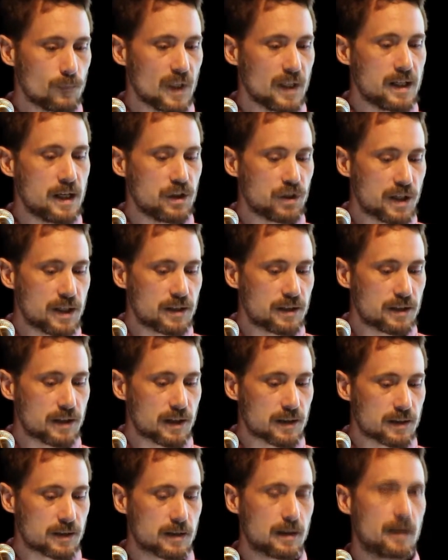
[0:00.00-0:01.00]
each
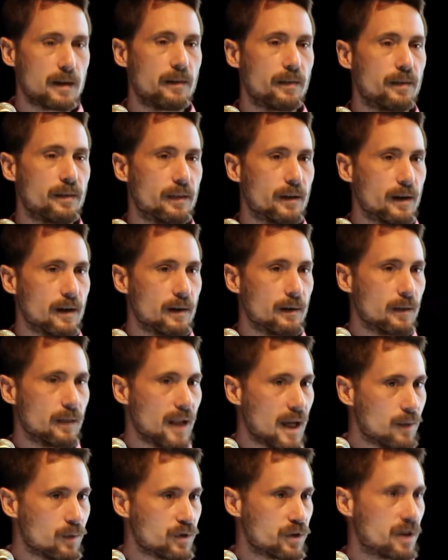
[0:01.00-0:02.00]
instance, the
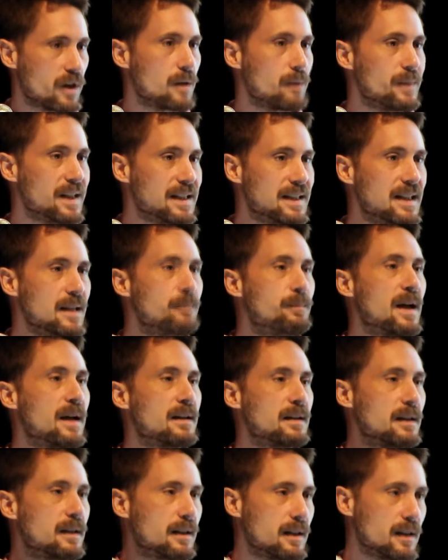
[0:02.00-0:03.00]
labels are going to be
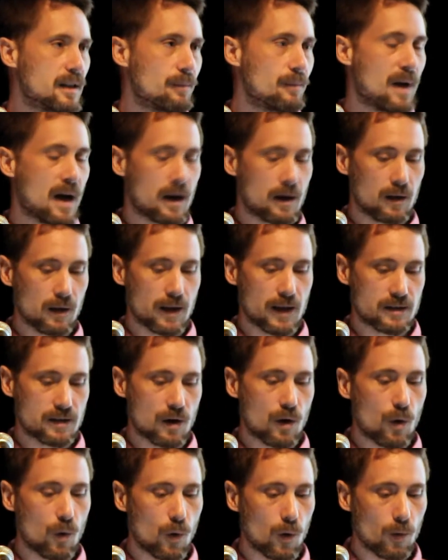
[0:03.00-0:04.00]
dependent in the model as a
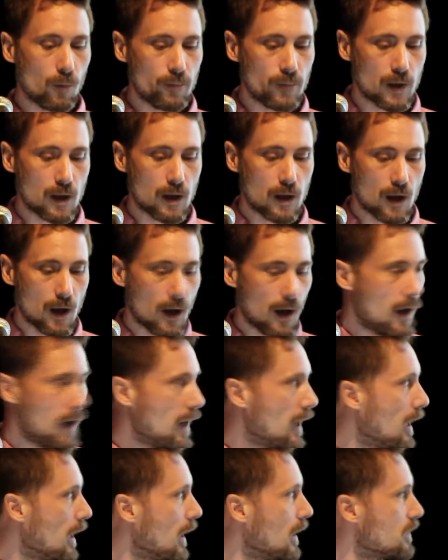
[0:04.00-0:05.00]
whole.
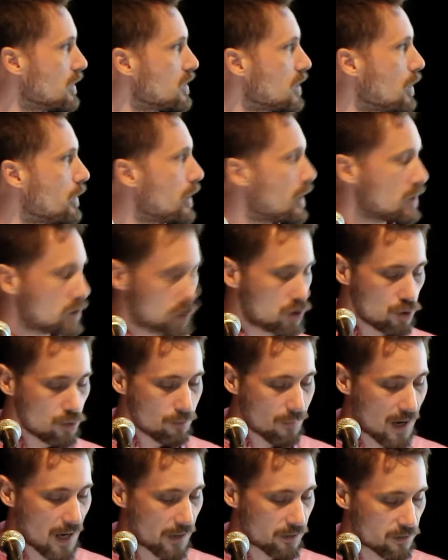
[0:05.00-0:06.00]
So there are two
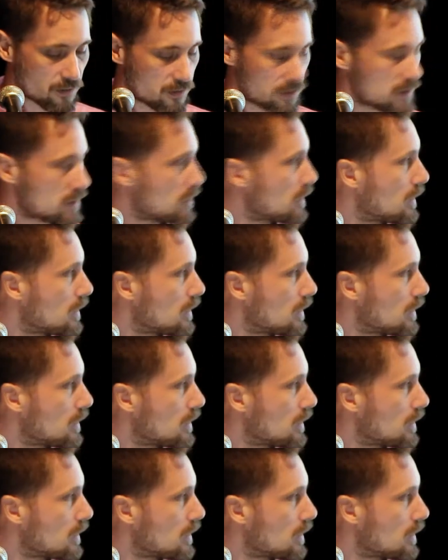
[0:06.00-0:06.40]
models,